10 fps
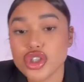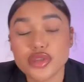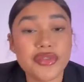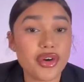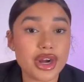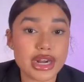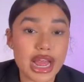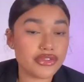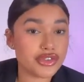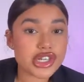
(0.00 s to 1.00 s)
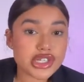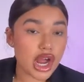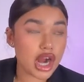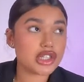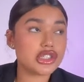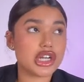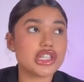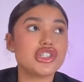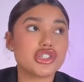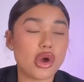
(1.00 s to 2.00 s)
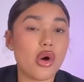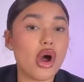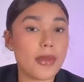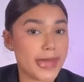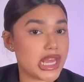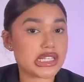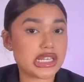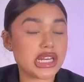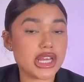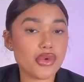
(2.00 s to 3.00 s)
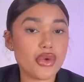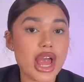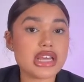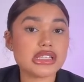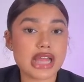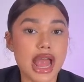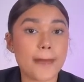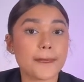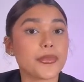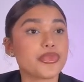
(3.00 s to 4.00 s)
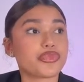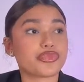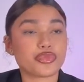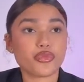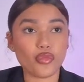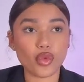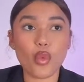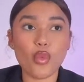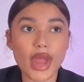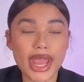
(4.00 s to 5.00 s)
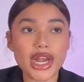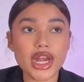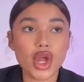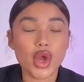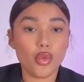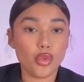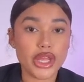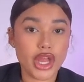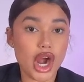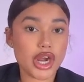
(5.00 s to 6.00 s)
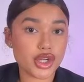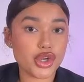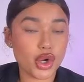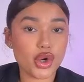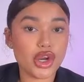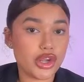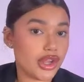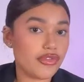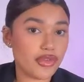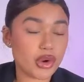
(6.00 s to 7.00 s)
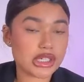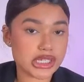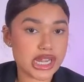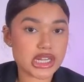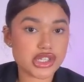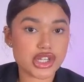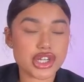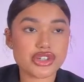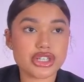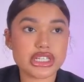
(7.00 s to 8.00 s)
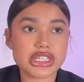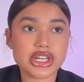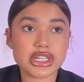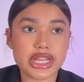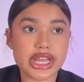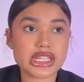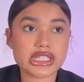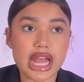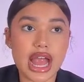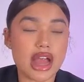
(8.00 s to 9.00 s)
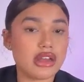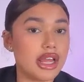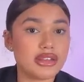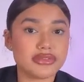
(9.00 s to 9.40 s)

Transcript: before and afters are done so amazingly, you guys, that when we are, you know, looking forward to getting surgery, these are things that